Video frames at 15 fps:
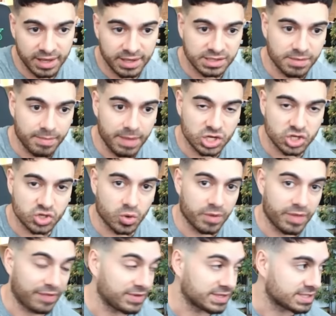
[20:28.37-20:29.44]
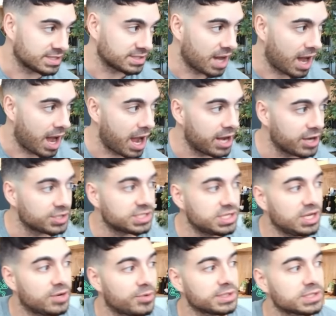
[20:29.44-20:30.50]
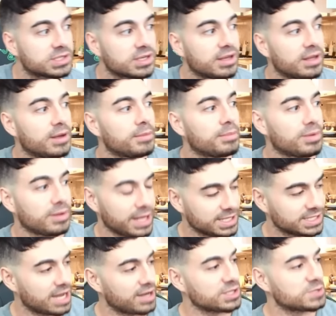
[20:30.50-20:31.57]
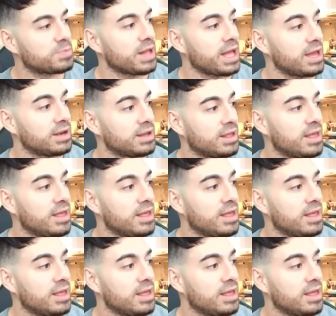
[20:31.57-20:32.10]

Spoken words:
to make sure that this entire sequence plays out as planned.